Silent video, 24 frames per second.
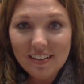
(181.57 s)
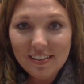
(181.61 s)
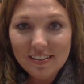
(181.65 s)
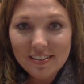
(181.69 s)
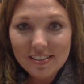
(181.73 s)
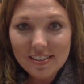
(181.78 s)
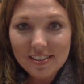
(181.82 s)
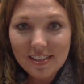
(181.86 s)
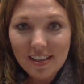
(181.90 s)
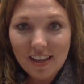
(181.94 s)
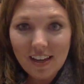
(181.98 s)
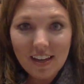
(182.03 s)
It
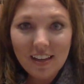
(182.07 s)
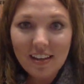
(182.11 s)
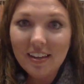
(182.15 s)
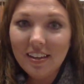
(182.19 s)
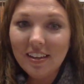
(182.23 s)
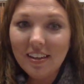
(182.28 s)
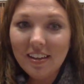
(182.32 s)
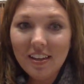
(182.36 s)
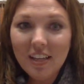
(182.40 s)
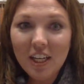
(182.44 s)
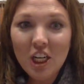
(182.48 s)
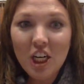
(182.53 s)
is like
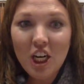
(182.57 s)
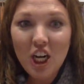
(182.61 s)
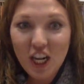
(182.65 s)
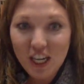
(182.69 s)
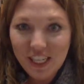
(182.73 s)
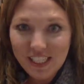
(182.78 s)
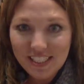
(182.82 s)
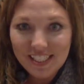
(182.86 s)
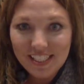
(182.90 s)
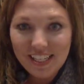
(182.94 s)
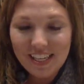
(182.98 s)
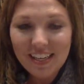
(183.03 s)

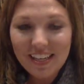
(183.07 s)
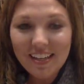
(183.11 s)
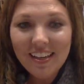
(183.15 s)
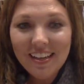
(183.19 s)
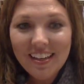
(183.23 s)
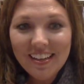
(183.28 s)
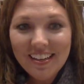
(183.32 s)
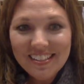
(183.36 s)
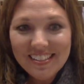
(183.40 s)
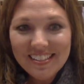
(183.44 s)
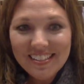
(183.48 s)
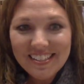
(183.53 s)
crazy.
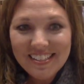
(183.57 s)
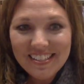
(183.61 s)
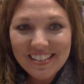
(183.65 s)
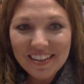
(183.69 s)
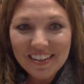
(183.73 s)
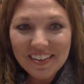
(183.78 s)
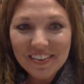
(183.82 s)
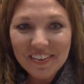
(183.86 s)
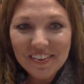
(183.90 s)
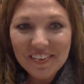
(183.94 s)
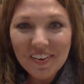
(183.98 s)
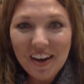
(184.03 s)

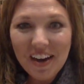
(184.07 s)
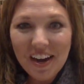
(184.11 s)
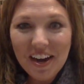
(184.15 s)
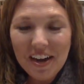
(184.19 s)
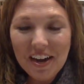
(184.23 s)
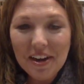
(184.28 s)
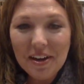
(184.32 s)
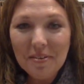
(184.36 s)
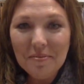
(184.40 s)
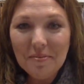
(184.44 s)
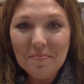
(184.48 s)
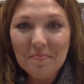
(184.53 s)
So,
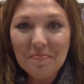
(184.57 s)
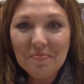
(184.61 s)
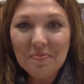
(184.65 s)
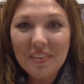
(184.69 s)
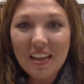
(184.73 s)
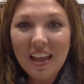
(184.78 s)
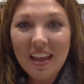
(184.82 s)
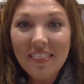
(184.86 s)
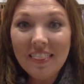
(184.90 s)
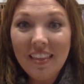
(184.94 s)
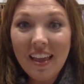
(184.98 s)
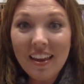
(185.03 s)
um,
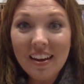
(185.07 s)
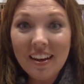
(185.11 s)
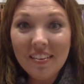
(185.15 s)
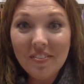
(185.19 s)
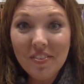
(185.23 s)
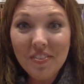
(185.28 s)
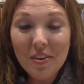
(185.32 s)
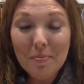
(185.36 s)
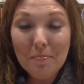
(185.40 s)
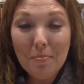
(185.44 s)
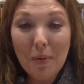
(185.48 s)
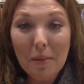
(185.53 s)
and then
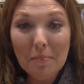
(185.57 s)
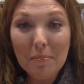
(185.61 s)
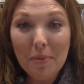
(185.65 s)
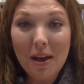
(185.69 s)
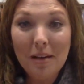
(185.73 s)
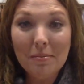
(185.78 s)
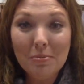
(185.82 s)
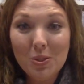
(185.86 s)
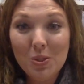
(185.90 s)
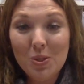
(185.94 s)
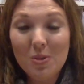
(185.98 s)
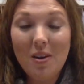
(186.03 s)
if you bump
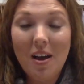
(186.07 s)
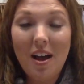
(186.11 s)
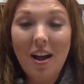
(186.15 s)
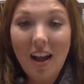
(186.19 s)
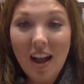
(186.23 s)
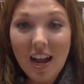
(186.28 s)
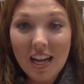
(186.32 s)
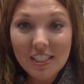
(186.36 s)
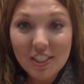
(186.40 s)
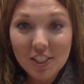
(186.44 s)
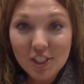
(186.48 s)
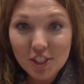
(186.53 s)
up to
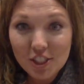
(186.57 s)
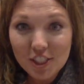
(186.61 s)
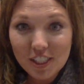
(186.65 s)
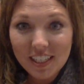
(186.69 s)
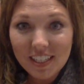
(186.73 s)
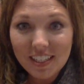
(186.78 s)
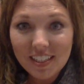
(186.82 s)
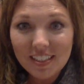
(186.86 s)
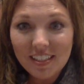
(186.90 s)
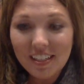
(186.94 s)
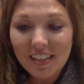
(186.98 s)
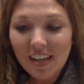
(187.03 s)

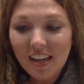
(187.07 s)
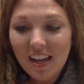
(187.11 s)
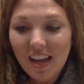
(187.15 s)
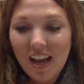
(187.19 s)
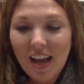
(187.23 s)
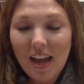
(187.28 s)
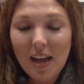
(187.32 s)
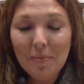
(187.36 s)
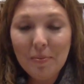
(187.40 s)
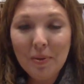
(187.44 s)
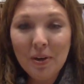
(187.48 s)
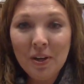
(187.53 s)
100,
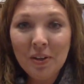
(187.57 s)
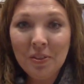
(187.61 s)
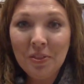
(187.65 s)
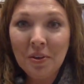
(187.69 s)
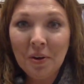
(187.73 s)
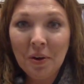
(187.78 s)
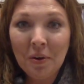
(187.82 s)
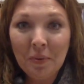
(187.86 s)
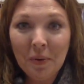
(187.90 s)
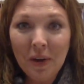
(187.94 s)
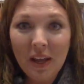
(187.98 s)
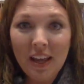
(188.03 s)
I'm going to
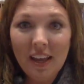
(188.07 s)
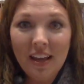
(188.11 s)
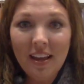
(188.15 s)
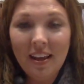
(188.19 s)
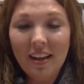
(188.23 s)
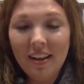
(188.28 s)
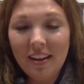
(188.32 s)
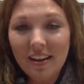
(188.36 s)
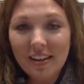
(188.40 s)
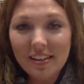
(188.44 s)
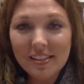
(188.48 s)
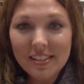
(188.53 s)
throw
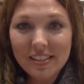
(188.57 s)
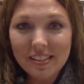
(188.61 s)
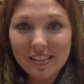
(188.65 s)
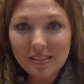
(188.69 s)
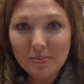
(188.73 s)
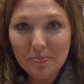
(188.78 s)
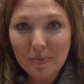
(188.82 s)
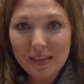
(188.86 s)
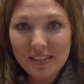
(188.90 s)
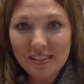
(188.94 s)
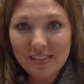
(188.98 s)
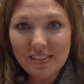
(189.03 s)
in a 6
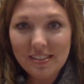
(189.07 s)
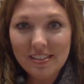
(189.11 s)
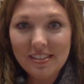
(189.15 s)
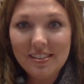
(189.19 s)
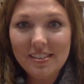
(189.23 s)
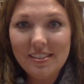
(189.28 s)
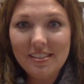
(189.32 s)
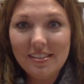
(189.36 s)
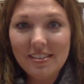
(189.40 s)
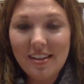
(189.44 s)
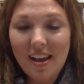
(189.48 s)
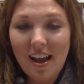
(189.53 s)
by 6
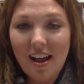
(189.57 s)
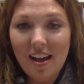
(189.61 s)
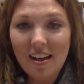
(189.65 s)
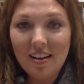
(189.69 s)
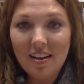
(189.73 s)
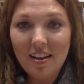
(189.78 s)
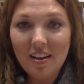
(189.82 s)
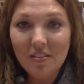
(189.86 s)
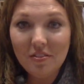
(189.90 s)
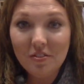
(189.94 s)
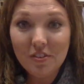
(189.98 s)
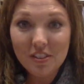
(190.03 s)
stack
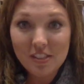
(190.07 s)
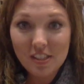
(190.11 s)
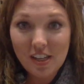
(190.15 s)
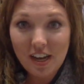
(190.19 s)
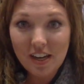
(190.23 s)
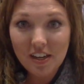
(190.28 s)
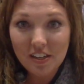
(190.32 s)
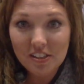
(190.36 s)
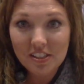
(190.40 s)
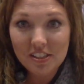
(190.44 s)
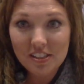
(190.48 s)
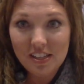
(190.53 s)
of
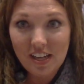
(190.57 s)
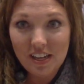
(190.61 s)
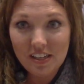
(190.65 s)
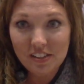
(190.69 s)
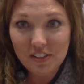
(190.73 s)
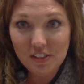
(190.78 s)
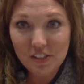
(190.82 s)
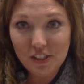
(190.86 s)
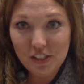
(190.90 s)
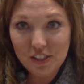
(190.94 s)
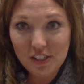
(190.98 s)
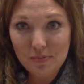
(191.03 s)
Retired
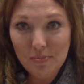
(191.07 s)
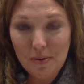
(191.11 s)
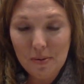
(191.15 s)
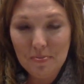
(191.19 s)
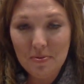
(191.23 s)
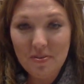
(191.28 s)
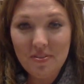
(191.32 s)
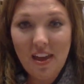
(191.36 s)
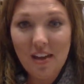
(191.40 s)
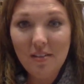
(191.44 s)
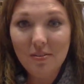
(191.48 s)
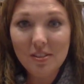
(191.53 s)
Designer Series
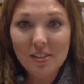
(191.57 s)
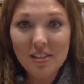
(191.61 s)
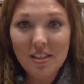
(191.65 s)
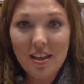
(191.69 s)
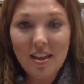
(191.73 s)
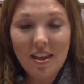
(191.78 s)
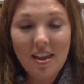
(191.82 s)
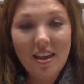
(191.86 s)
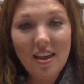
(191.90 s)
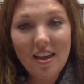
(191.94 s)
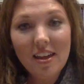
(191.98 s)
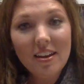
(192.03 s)
paper. That was a
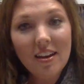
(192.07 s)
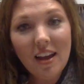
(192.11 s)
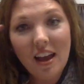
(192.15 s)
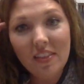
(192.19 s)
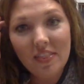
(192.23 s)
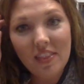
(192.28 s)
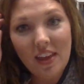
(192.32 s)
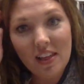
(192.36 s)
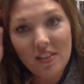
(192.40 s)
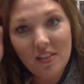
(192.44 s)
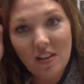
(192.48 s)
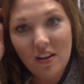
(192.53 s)
hit not
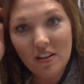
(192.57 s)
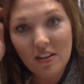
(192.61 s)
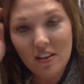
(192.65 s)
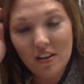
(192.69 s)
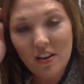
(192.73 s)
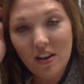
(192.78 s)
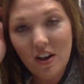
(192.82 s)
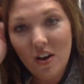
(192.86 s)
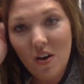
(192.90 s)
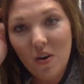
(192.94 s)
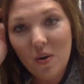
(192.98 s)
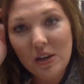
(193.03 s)
that long
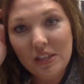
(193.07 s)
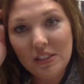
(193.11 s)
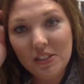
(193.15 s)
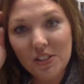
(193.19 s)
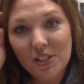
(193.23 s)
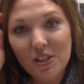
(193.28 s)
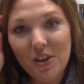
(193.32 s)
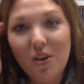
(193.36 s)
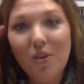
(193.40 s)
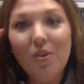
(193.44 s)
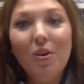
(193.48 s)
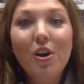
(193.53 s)
ago, and
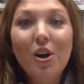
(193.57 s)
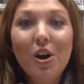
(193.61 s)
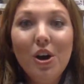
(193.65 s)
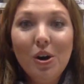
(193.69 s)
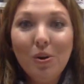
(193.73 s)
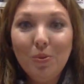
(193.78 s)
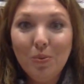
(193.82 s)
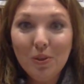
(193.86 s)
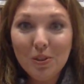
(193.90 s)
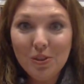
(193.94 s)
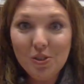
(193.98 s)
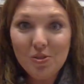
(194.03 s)
so
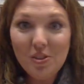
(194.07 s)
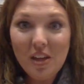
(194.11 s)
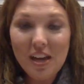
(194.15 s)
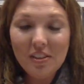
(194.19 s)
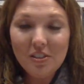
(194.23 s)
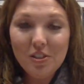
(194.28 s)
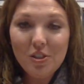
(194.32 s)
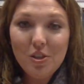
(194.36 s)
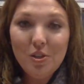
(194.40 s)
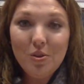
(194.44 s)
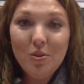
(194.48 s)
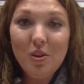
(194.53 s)
we'll do that
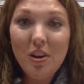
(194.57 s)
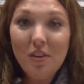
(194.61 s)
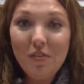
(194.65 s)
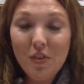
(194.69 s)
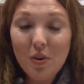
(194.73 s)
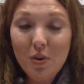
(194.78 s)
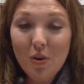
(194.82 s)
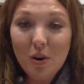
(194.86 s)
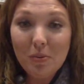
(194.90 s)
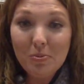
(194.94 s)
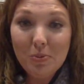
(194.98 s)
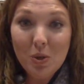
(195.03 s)
too. If you
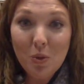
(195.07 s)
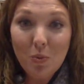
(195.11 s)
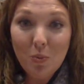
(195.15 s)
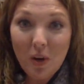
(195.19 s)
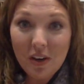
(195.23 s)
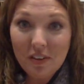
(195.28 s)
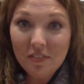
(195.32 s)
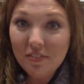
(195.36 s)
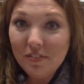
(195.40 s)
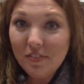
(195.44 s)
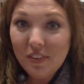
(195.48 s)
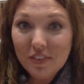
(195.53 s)
go up to
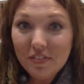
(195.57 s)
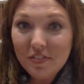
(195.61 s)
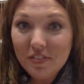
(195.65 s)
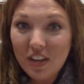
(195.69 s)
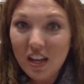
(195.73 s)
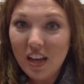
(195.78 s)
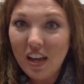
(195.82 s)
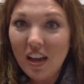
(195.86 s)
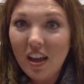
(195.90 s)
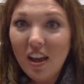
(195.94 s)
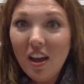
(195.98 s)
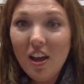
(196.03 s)

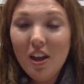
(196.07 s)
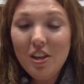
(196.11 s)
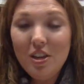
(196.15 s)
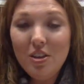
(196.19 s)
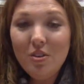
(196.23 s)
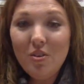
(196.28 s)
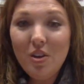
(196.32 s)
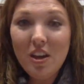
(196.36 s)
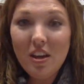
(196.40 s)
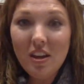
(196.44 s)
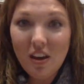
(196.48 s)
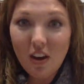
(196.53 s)
150, you
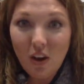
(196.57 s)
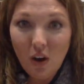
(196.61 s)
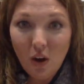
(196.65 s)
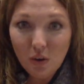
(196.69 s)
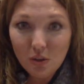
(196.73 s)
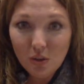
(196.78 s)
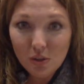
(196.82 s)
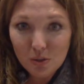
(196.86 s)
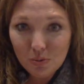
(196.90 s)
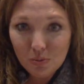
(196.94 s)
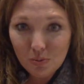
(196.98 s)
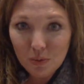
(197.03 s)
can get
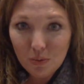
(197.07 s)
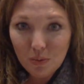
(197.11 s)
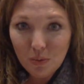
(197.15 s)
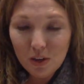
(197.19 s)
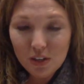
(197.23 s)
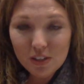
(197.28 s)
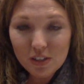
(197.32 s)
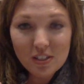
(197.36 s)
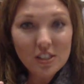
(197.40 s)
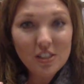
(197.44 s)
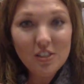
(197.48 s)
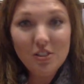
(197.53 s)
host
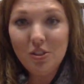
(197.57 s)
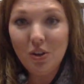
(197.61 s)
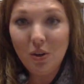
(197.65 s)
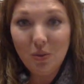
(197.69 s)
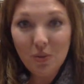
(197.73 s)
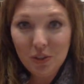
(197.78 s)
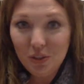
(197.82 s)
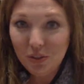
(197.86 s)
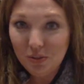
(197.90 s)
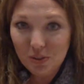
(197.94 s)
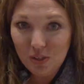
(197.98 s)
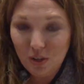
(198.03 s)
rewards and
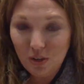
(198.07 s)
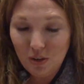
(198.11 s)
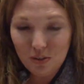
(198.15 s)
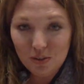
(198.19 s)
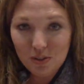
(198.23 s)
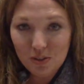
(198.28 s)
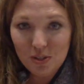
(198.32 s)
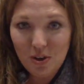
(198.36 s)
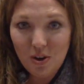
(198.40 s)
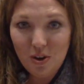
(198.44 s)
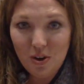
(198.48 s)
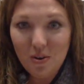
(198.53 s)
don't use a
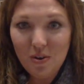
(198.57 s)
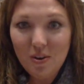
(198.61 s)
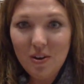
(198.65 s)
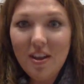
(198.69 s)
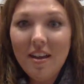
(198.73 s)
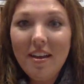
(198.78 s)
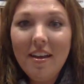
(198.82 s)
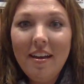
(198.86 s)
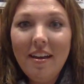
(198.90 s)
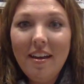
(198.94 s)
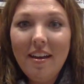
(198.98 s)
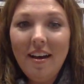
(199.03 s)
host code.
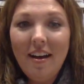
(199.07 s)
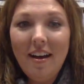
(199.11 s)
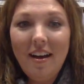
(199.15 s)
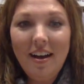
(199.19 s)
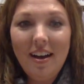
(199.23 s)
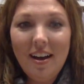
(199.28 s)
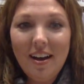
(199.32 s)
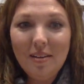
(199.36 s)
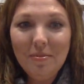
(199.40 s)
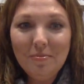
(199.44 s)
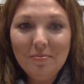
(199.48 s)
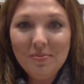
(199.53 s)

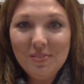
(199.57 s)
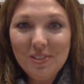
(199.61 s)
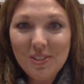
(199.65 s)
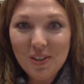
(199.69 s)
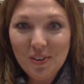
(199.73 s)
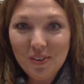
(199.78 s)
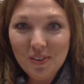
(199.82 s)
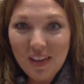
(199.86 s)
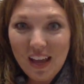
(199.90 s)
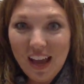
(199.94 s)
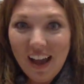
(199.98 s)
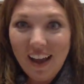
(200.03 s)
Um,
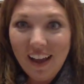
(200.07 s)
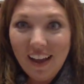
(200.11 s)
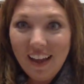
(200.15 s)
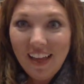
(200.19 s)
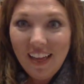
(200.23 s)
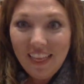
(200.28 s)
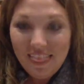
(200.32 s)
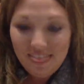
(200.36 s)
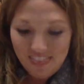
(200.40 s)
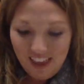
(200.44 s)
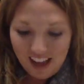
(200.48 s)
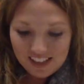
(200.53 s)
so yeah,
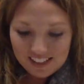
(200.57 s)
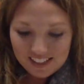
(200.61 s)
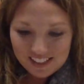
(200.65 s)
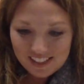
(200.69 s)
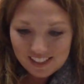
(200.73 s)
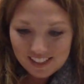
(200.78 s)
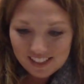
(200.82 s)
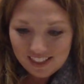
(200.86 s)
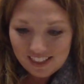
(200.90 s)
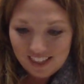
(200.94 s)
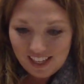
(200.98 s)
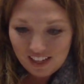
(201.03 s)
that's
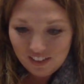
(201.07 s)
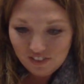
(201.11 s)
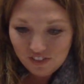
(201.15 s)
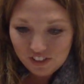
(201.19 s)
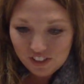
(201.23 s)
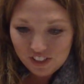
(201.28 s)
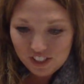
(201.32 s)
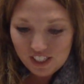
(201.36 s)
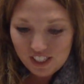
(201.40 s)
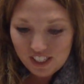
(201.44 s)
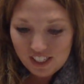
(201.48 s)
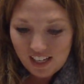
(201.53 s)
the thing
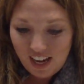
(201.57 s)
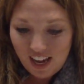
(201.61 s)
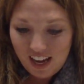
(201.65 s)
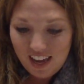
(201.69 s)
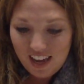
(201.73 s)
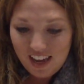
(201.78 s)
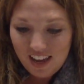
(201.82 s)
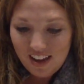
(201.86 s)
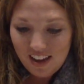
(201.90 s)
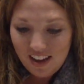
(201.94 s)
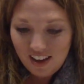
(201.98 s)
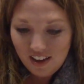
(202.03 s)
for
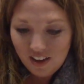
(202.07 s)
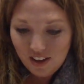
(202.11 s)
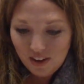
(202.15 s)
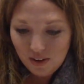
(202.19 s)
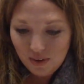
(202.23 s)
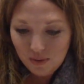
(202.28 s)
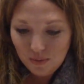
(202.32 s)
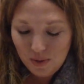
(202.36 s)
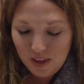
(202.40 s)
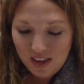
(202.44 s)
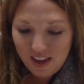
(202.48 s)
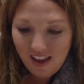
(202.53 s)
tonight.
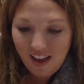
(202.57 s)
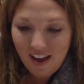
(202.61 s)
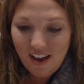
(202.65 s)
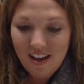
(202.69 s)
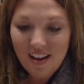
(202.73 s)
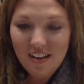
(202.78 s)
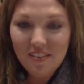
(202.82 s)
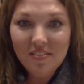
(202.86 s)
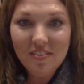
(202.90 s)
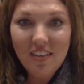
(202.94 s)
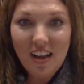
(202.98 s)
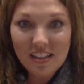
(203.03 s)
We
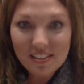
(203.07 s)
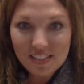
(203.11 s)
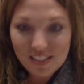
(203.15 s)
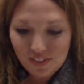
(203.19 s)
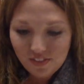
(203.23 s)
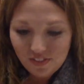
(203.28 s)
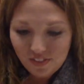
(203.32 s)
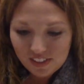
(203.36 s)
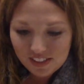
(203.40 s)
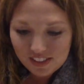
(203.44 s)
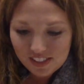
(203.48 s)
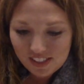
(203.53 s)
have lots
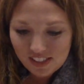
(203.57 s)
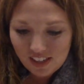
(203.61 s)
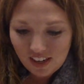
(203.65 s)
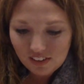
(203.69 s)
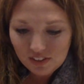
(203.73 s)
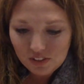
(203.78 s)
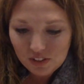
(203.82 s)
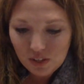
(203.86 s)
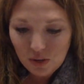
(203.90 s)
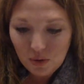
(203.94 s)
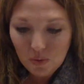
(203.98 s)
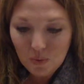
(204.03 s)
of fun
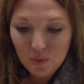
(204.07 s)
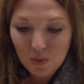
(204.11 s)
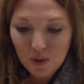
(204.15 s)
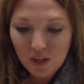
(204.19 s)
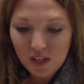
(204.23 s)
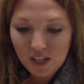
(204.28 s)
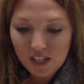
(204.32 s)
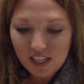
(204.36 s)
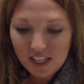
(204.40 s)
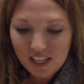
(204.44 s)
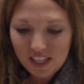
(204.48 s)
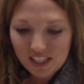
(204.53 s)
stuff, so we're
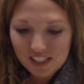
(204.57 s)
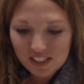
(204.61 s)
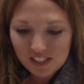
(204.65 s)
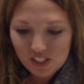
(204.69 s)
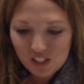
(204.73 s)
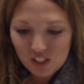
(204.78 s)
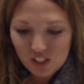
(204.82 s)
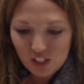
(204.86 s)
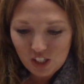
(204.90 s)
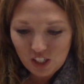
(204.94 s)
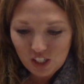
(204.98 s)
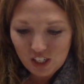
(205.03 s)
going to get
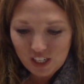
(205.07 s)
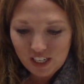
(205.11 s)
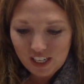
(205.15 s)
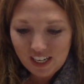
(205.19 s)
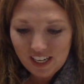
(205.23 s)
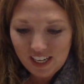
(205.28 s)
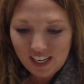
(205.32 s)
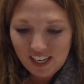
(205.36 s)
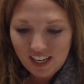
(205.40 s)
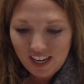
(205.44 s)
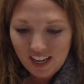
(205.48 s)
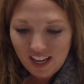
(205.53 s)

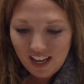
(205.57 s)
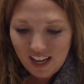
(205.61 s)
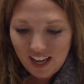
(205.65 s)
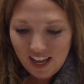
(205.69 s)
started.